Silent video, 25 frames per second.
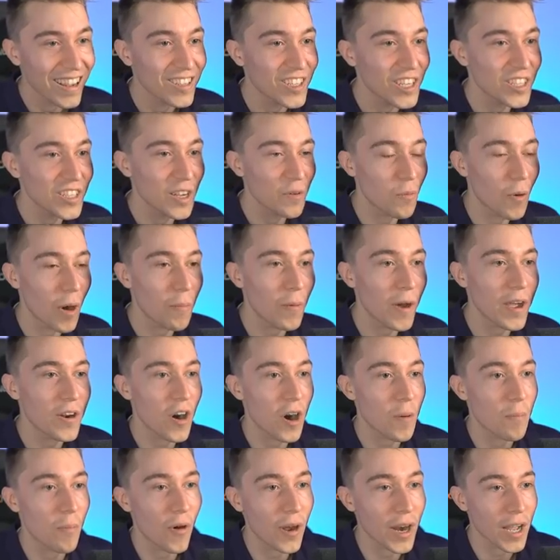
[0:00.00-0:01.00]
GG and well played
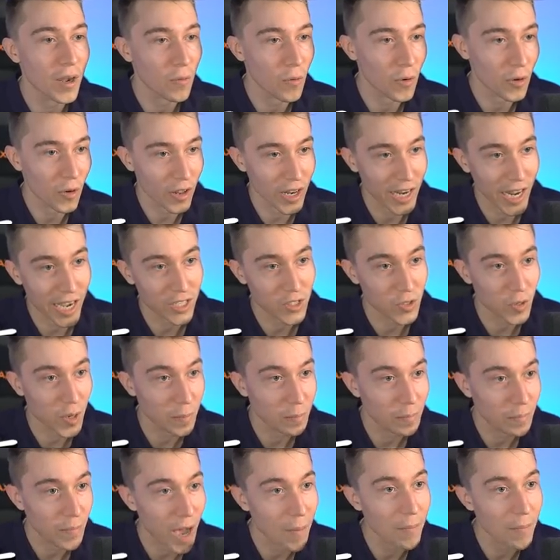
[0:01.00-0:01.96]
to our opponent. We'll go to the next one.